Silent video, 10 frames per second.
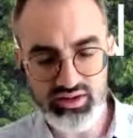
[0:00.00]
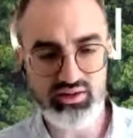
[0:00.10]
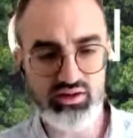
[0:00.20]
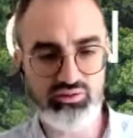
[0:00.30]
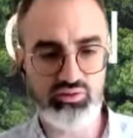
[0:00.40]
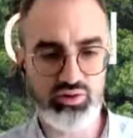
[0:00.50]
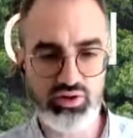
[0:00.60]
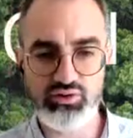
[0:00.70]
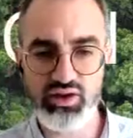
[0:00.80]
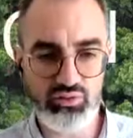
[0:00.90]
It tells you a
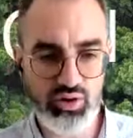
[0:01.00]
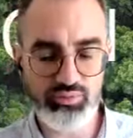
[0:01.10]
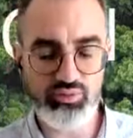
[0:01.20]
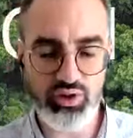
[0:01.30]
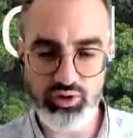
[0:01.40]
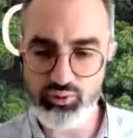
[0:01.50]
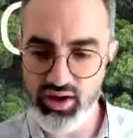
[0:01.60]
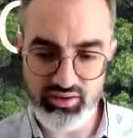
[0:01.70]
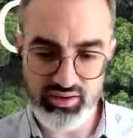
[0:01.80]
lot, and you're absolutely right.